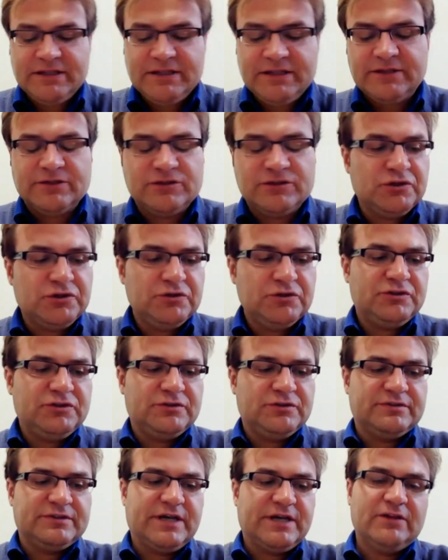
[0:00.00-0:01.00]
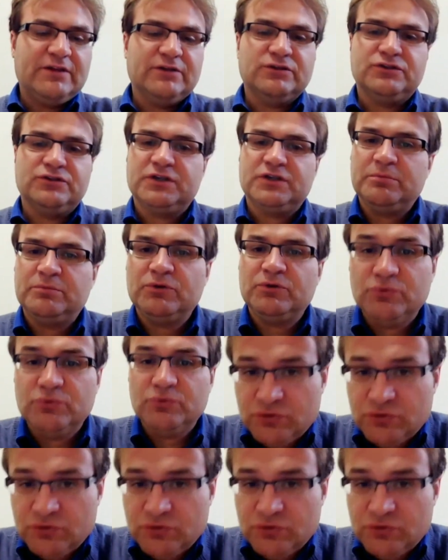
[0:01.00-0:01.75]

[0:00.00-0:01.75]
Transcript: Finally, the Churchill Scholarship,